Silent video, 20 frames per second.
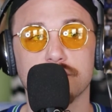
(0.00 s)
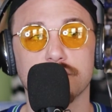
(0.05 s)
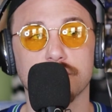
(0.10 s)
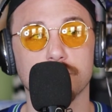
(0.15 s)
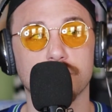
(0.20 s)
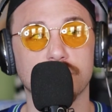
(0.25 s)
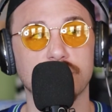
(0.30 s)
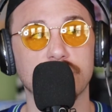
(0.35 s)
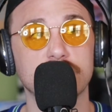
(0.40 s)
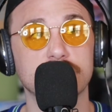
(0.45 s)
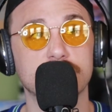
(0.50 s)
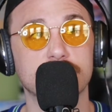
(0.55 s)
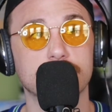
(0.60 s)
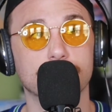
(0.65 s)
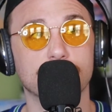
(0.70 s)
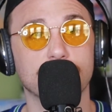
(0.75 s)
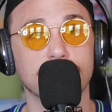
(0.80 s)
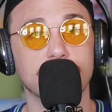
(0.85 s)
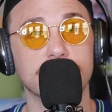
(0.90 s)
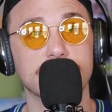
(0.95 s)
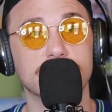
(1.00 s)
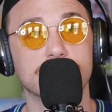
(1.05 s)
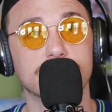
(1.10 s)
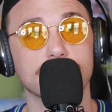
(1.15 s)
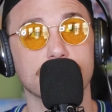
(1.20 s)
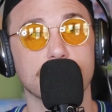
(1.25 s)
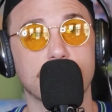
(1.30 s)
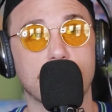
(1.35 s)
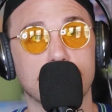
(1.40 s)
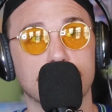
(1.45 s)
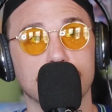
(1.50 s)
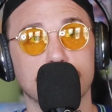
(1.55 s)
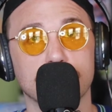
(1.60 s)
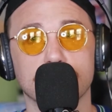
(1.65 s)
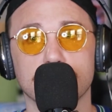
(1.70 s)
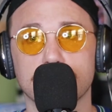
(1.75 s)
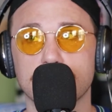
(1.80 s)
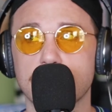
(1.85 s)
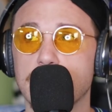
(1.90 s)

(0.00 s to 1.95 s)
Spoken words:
from place to place throughout